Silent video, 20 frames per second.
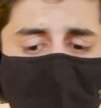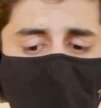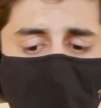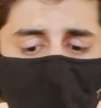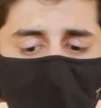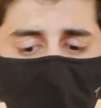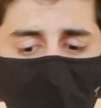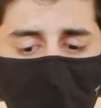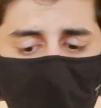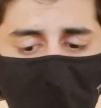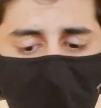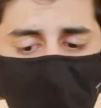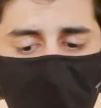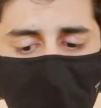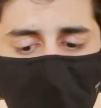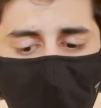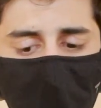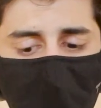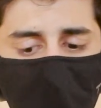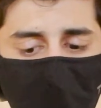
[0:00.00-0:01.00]
And
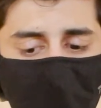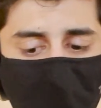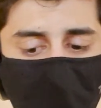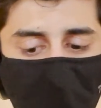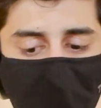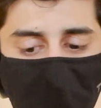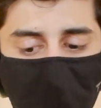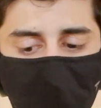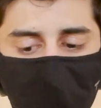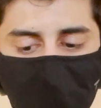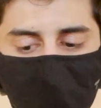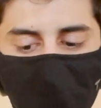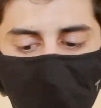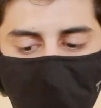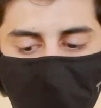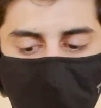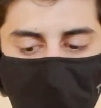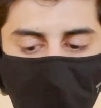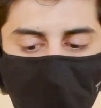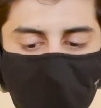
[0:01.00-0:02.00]
so
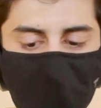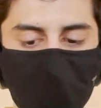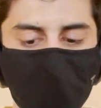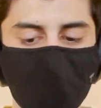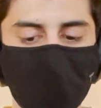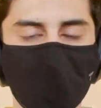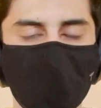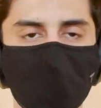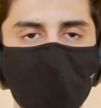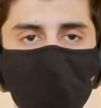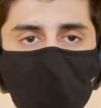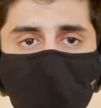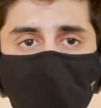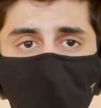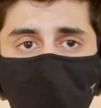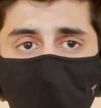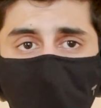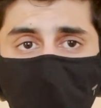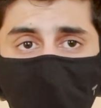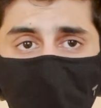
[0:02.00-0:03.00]
they was trying to
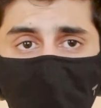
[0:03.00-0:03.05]
say